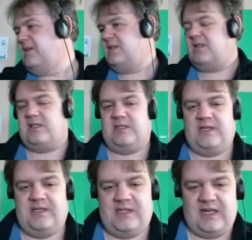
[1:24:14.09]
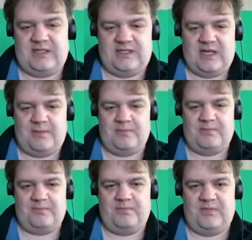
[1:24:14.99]
Is
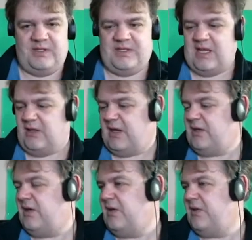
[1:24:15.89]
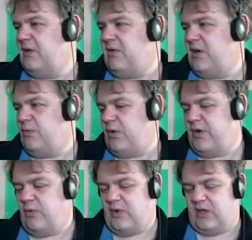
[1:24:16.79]
that like a thing, Rugged
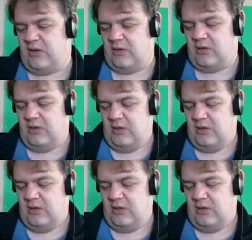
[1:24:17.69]
Warrior, where you